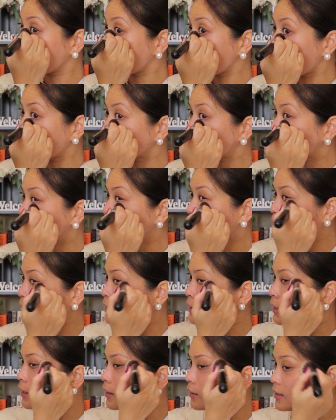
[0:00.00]
Match
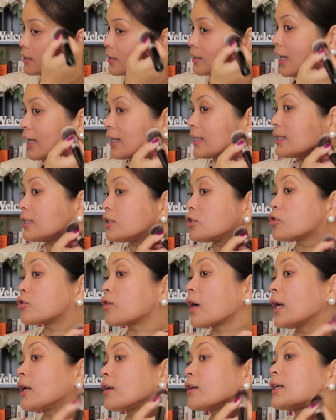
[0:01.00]
Stix are slightly
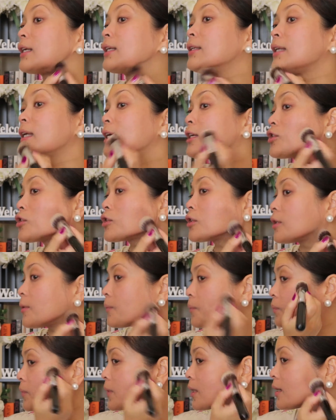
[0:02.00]
drier in nature,
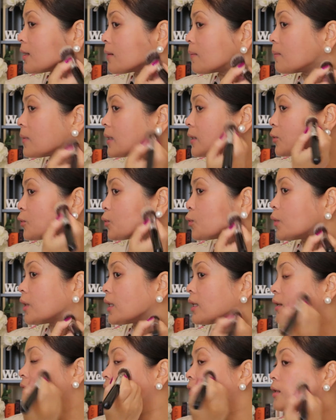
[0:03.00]
but
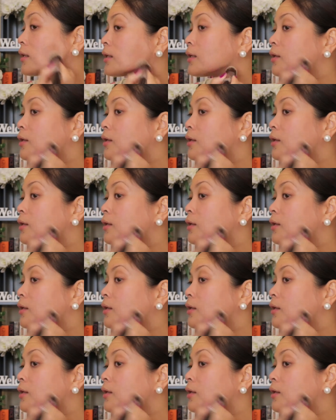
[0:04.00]
with